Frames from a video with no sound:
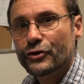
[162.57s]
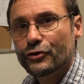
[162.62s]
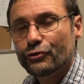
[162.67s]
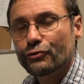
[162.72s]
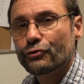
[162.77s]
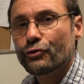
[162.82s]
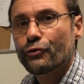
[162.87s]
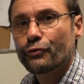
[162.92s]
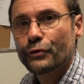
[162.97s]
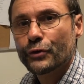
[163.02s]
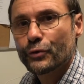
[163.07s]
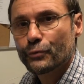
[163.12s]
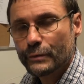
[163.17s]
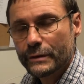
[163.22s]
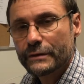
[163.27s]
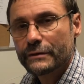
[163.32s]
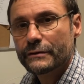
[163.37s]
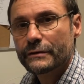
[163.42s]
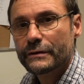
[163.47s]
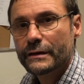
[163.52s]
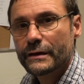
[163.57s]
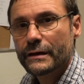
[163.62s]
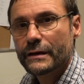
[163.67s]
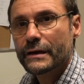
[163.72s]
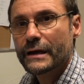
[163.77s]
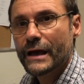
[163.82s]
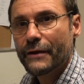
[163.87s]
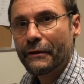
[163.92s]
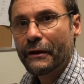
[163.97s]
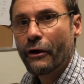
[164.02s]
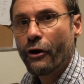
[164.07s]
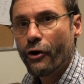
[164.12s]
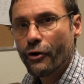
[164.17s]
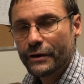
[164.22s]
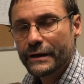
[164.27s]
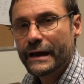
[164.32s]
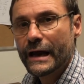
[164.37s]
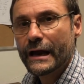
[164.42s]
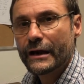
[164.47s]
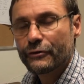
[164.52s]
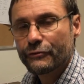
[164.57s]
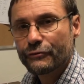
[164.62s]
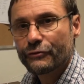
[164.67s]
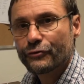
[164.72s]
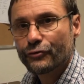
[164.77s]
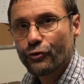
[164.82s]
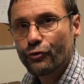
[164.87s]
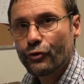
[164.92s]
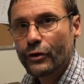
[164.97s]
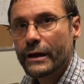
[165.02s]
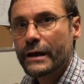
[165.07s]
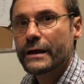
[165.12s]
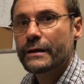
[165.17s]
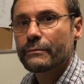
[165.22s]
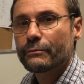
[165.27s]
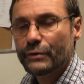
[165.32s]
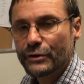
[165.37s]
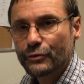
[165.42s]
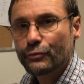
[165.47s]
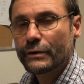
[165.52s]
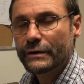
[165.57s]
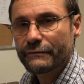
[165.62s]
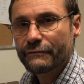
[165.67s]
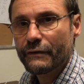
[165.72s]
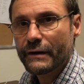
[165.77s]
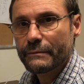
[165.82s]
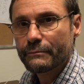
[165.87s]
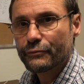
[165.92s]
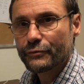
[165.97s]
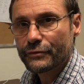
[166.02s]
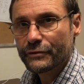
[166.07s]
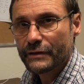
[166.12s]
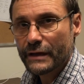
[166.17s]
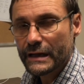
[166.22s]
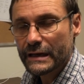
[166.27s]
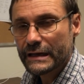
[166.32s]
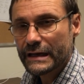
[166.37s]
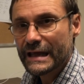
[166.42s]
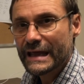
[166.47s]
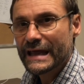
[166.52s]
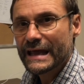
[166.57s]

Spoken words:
you lower your risk of having a heart attack or stroke by 25%.